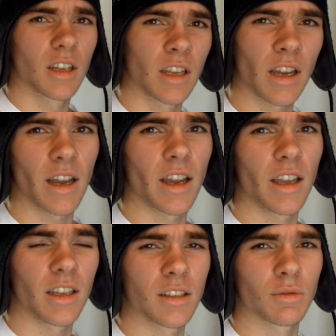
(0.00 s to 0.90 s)

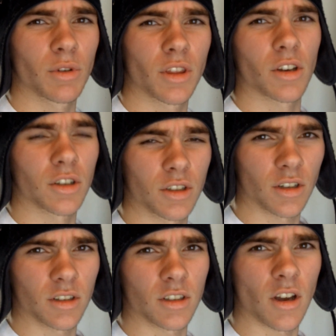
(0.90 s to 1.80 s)
guys with their
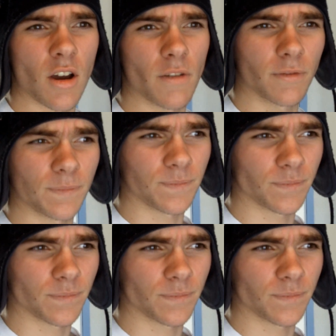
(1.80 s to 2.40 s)
shirts off